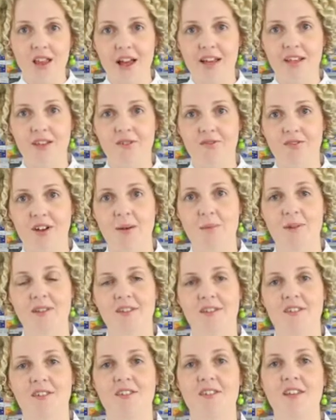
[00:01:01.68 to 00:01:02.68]
like a
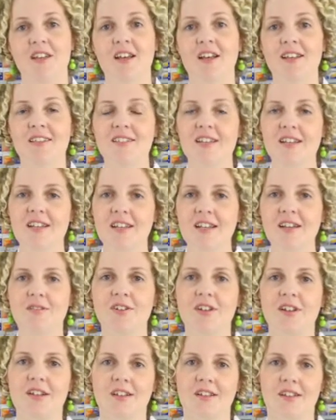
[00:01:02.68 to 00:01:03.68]
pharmacist,
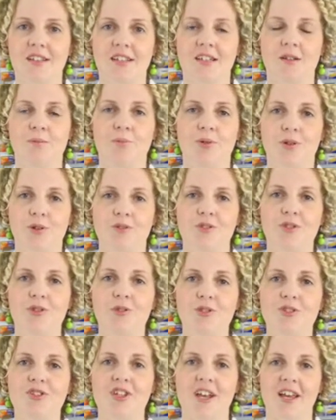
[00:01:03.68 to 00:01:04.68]
significantly improves
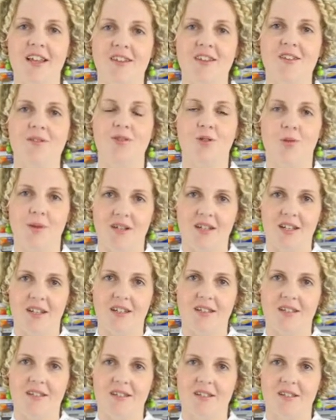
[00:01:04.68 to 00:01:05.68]
your chance of
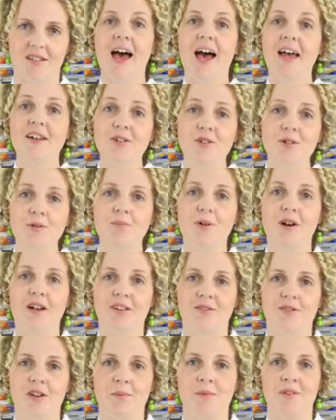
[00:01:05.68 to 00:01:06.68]
quitting. At Good
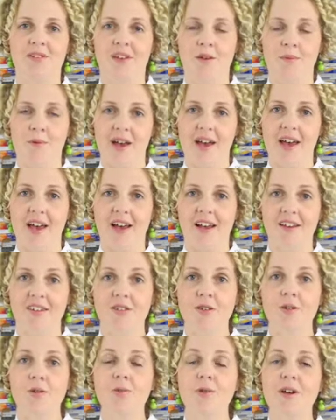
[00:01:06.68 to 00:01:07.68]
Price Pharmacy
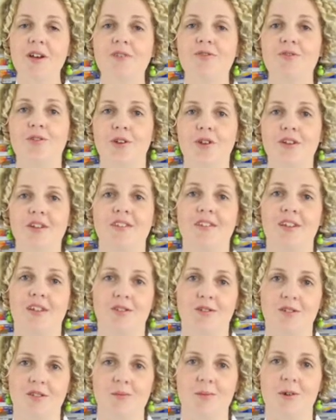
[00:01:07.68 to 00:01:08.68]
Warehouse, we're
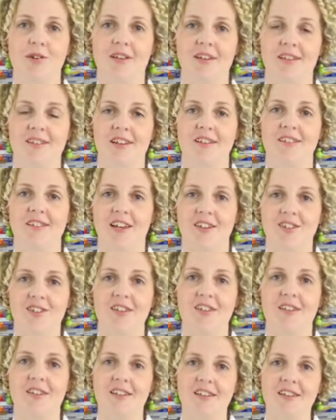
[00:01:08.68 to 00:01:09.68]
focusing on smoking
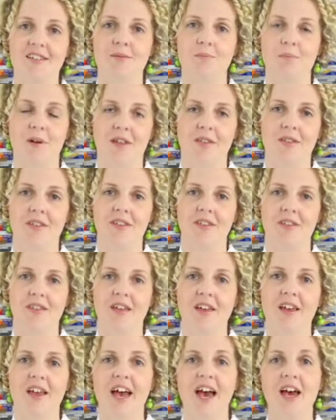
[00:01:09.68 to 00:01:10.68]
cessation this month,
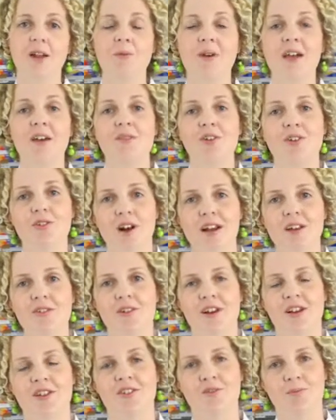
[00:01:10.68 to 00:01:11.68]
and we have a great
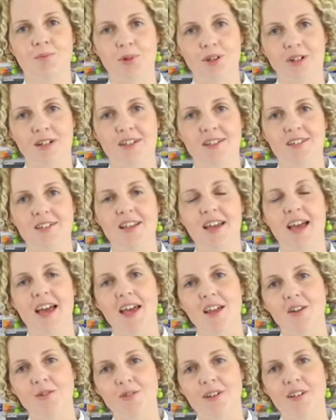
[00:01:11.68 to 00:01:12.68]
range of products
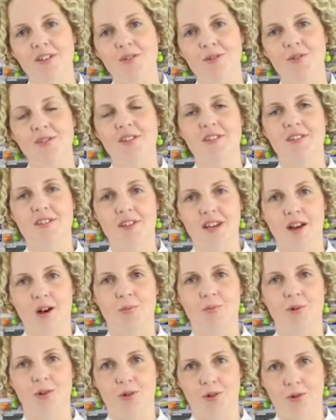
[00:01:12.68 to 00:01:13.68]
and resources to
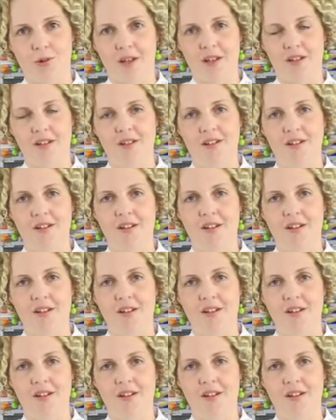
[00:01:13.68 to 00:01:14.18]
help you quit.